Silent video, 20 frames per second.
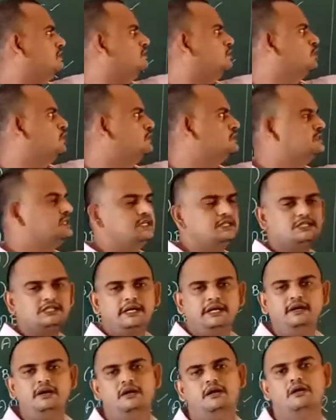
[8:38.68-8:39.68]
term goes that
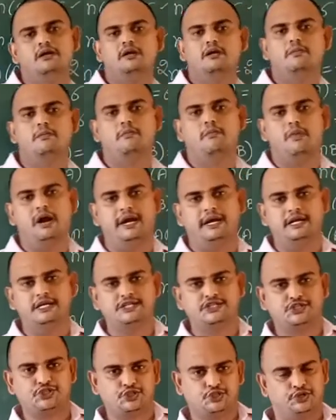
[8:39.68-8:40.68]
side,
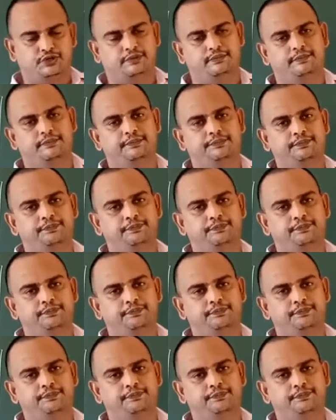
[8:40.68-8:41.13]
minus term.